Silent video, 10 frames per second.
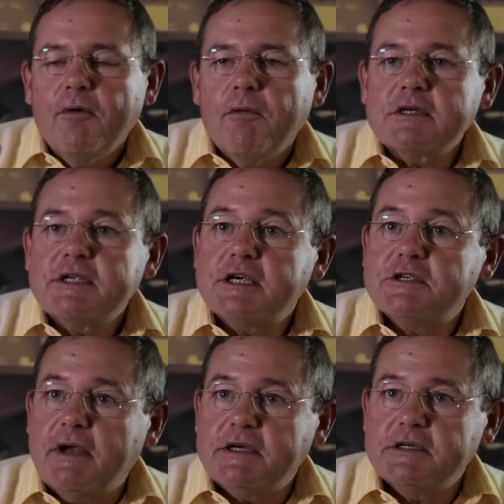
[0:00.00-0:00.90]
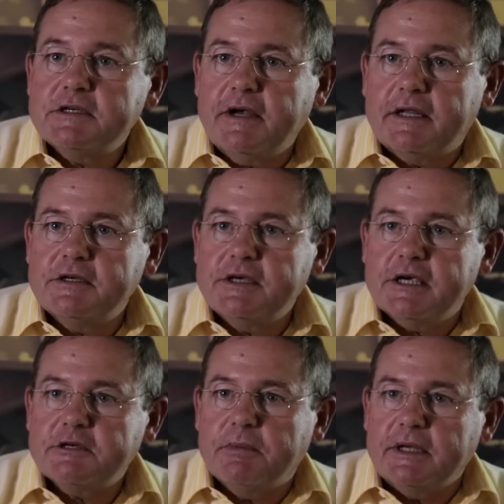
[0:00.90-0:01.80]
Once the extraction strategy
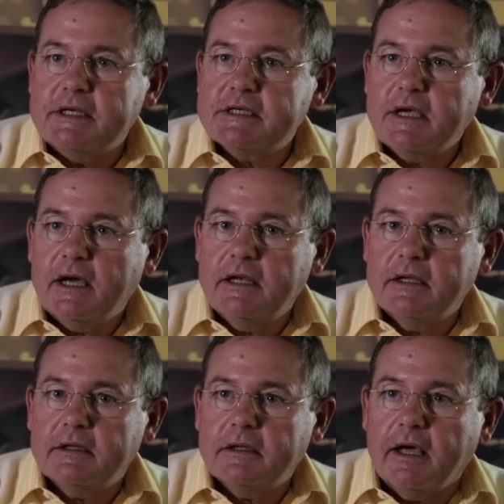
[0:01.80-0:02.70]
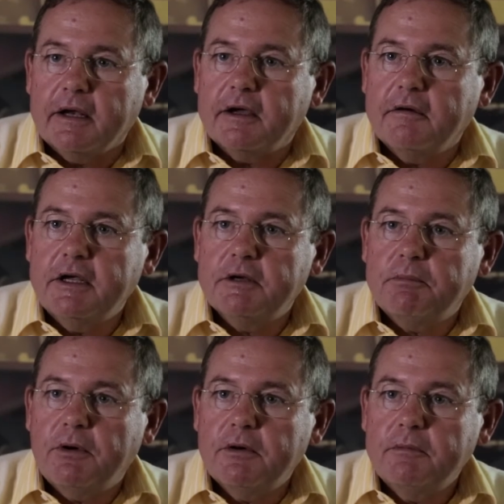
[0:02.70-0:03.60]
has been decided and agreed
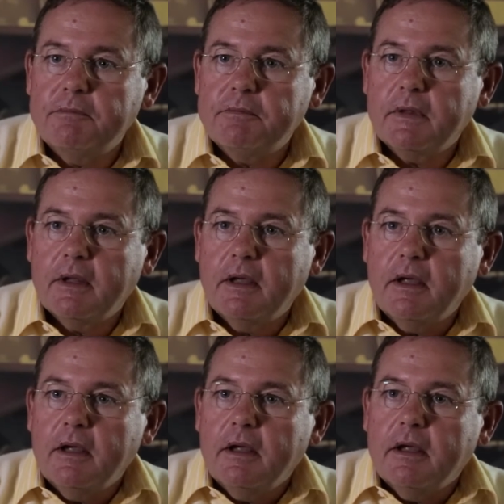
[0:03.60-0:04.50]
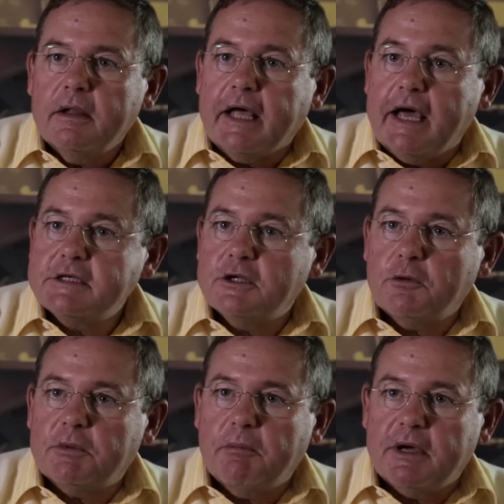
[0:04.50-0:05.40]
upon, the asset
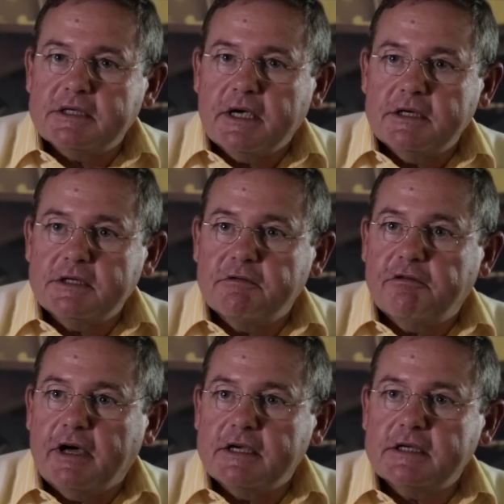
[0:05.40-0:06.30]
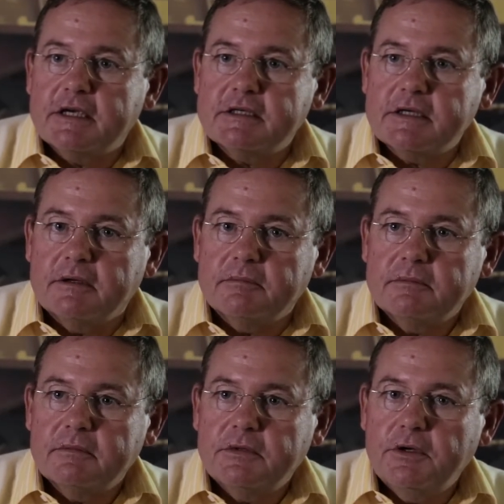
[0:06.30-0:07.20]
optimization phase kicks in.
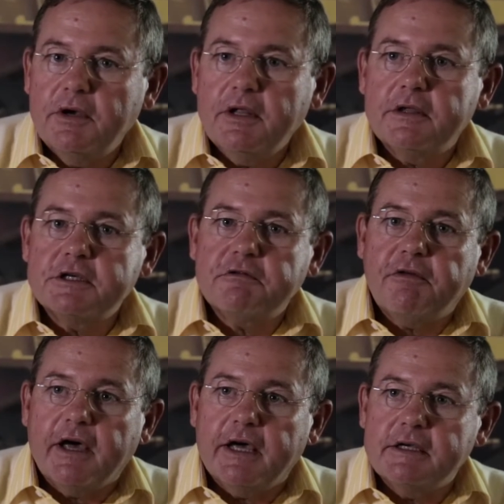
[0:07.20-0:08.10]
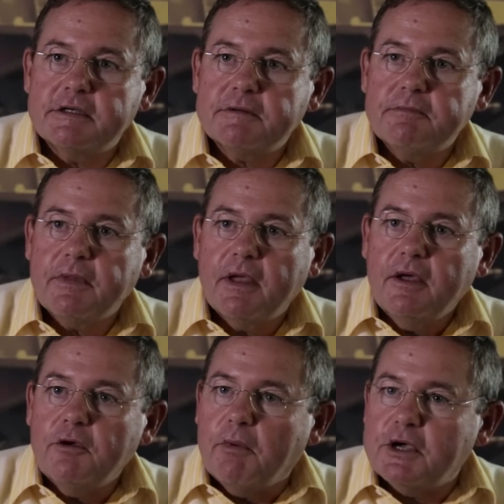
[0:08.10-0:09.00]
During this phase,
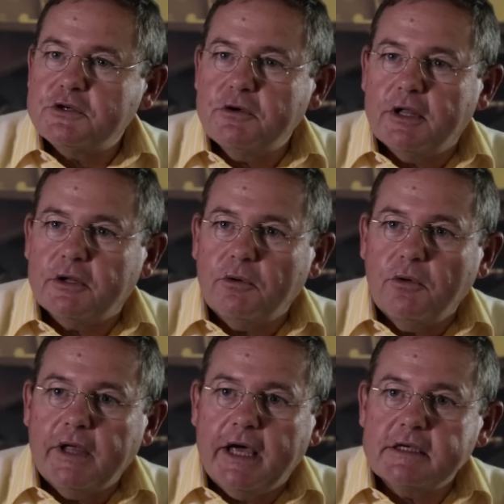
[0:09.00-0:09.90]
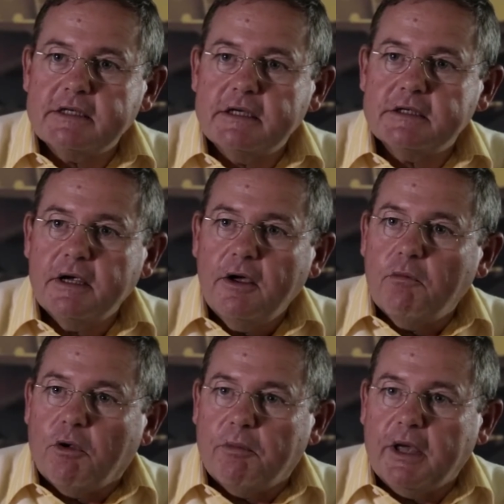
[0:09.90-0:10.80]
make sure that all the assets
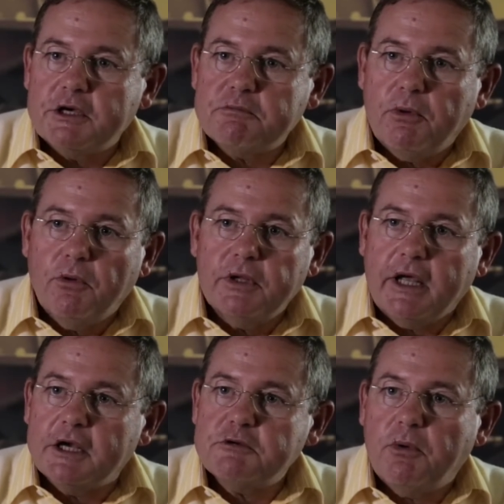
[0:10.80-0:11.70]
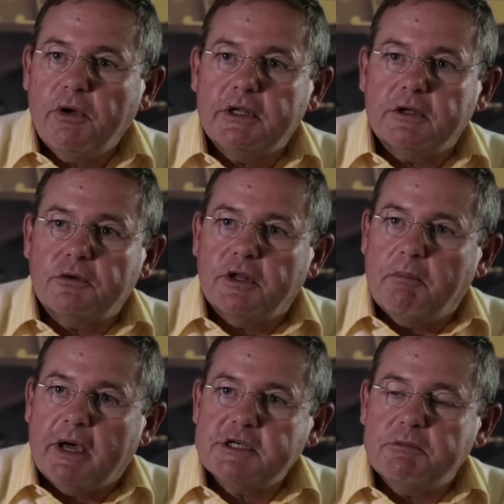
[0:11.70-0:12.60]
will be explored and exploited to their
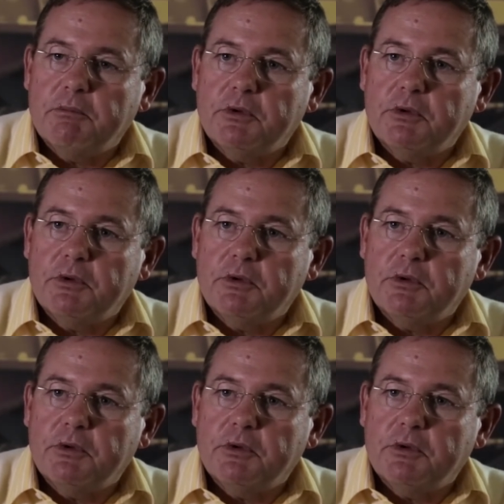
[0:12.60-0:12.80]
maximum